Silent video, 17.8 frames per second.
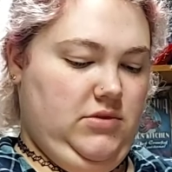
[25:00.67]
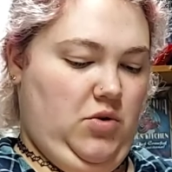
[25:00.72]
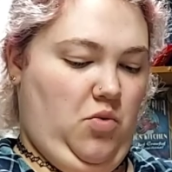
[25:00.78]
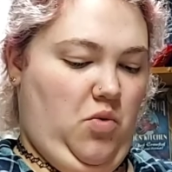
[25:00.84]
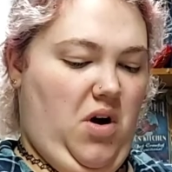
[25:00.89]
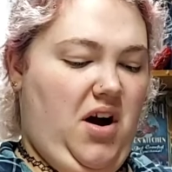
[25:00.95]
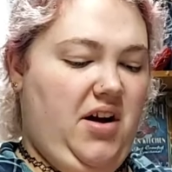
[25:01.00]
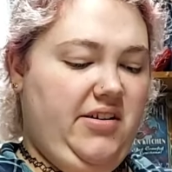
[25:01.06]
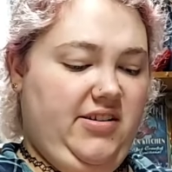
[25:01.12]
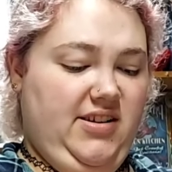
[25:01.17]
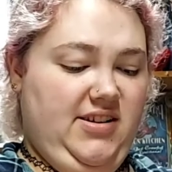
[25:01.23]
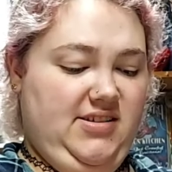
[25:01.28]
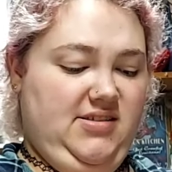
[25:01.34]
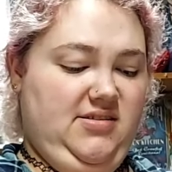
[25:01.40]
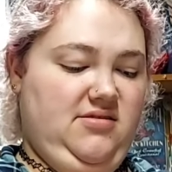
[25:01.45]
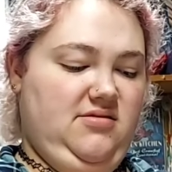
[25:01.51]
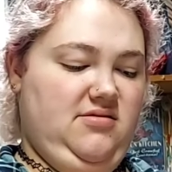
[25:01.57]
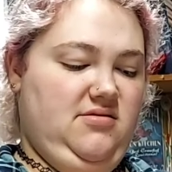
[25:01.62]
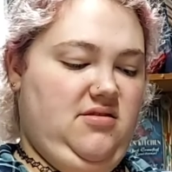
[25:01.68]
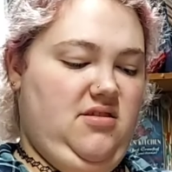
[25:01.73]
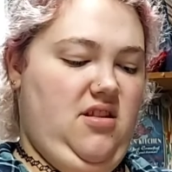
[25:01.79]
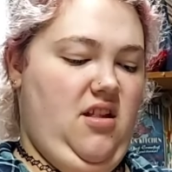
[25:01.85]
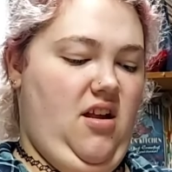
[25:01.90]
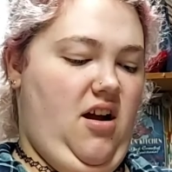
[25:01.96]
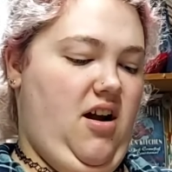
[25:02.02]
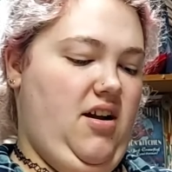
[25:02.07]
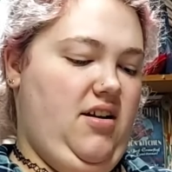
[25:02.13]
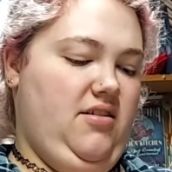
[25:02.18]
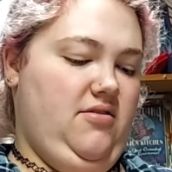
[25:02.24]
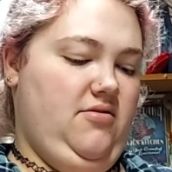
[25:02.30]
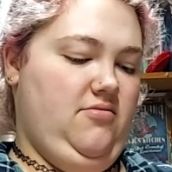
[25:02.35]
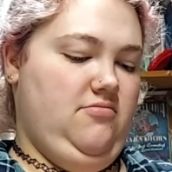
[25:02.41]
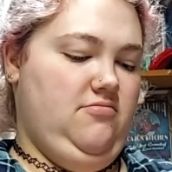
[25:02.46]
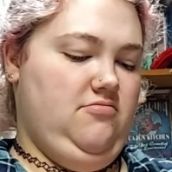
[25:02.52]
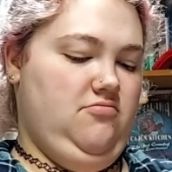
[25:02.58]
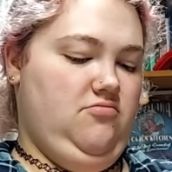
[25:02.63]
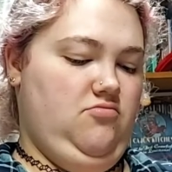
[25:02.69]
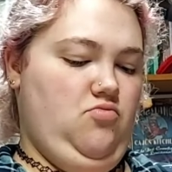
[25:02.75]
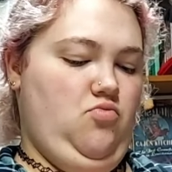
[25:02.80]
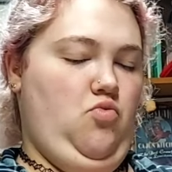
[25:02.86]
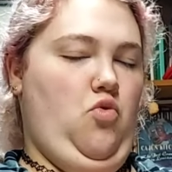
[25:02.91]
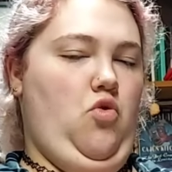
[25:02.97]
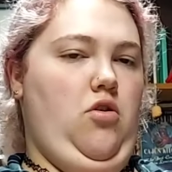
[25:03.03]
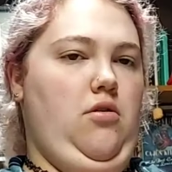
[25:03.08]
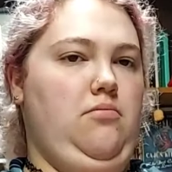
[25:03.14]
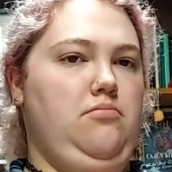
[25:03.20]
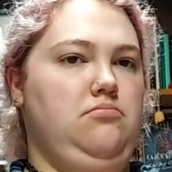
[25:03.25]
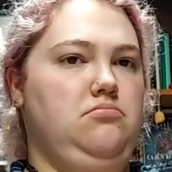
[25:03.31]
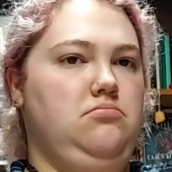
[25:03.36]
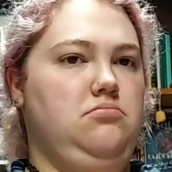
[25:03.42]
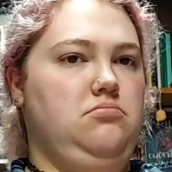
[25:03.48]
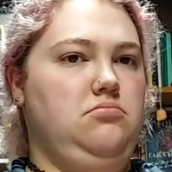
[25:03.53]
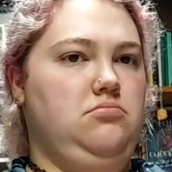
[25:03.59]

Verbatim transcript: water is not warm.